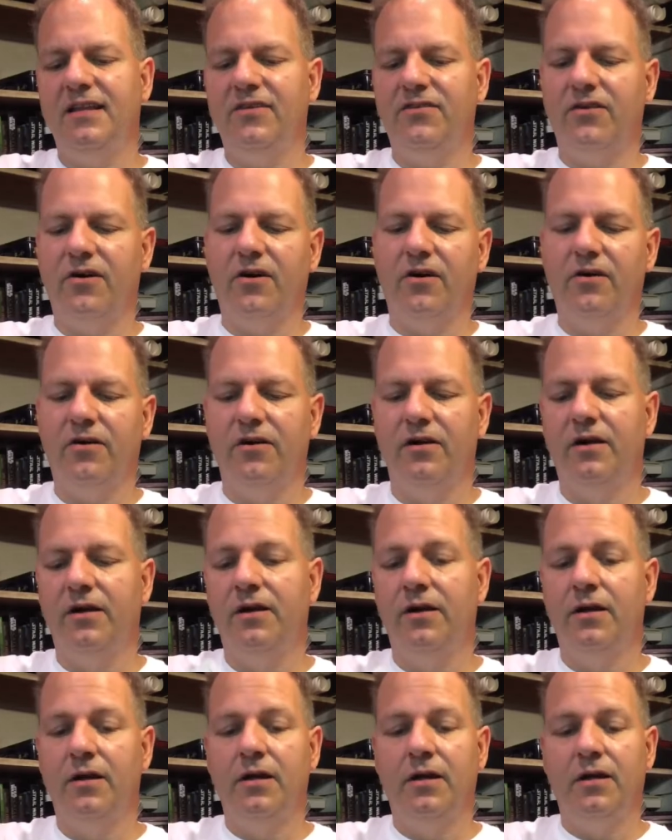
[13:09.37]
these are
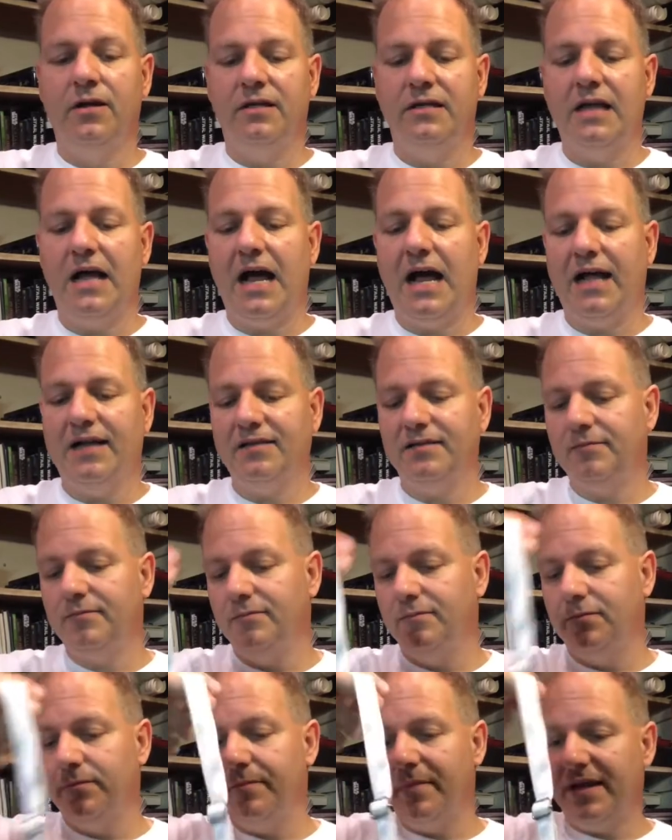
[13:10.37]
not
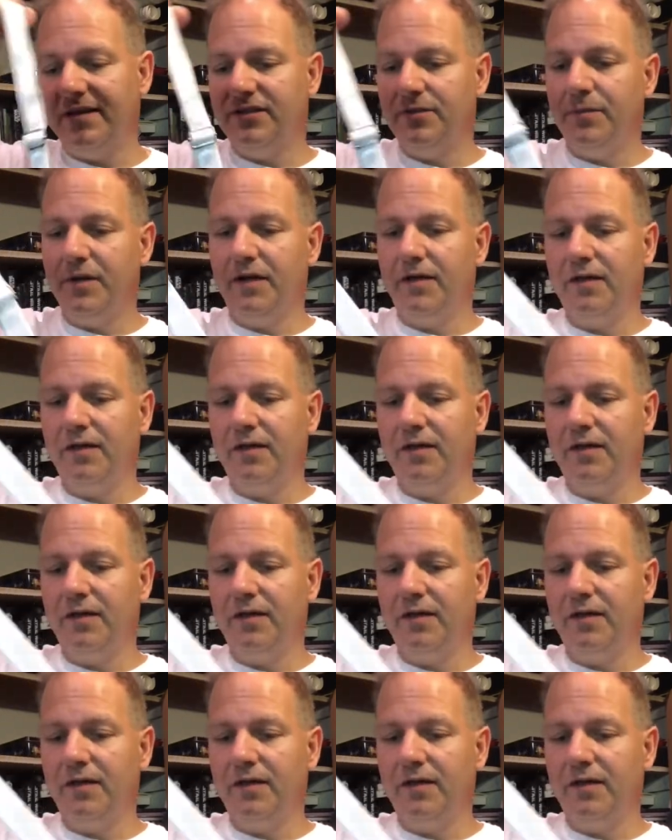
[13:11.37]
meant to be